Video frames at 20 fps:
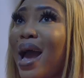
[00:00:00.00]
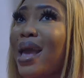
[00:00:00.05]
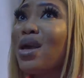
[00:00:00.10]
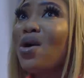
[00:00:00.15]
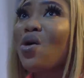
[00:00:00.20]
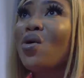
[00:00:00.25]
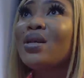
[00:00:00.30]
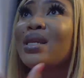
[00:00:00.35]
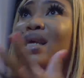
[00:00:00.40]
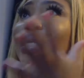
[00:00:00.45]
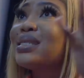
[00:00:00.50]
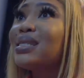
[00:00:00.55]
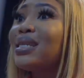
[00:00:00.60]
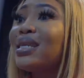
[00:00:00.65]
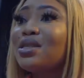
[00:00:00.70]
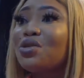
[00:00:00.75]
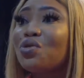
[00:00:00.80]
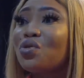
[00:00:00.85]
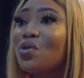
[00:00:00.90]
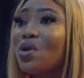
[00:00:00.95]
I
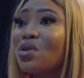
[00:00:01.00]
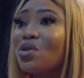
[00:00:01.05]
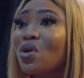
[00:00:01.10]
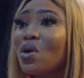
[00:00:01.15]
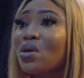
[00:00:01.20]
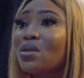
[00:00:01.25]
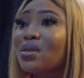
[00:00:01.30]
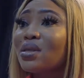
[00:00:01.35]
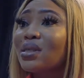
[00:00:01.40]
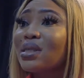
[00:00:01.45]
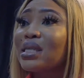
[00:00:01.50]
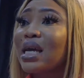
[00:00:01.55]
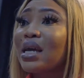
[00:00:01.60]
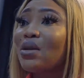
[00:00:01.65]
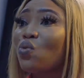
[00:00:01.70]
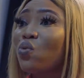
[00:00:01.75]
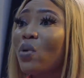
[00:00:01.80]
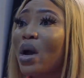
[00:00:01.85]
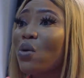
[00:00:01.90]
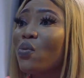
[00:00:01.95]
honestly do not
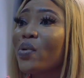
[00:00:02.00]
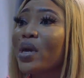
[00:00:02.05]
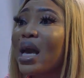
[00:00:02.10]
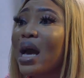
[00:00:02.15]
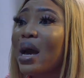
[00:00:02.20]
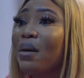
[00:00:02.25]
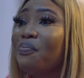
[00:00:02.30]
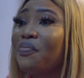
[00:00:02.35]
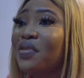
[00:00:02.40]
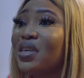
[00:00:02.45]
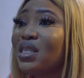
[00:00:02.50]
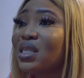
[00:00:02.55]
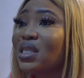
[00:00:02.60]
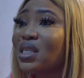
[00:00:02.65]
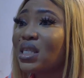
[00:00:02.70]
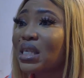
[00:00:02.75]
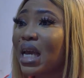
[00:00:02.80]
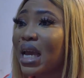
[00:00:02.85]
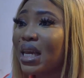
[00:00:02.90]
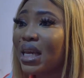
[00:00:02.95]
understand why we are being
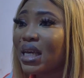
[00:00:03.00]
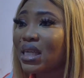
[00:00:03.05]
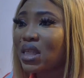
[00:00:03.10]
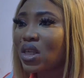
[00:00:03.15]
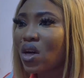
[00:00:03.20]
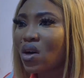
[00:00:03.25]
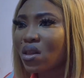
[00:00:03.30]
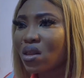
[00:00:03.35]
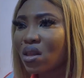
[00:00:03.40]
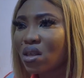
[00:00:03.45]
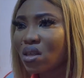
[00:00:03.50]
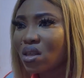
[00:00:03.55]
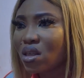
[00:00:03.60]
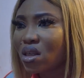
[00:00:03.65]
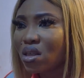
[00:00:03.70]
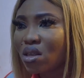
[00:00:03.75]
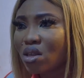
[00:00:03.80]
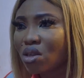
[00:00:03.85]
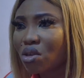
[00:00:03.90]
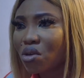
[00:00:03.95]
silent on this
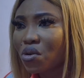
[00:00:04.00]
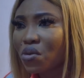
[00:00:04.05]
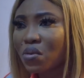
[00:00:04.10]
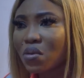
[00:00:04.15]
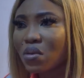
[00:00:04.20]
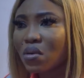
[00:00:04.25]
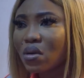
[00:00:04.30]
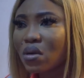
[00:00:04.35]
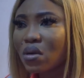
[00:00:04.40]
issue.